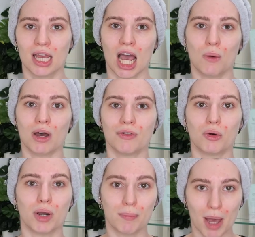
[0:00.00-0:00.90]
However,
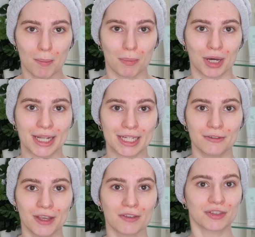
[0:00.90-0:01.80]
remember that
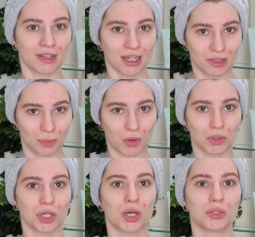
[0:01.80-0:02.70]
if you have sun
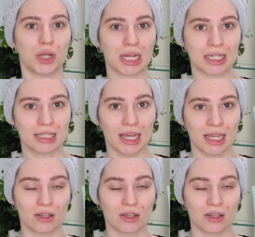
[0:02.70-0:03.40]
exposure during the day,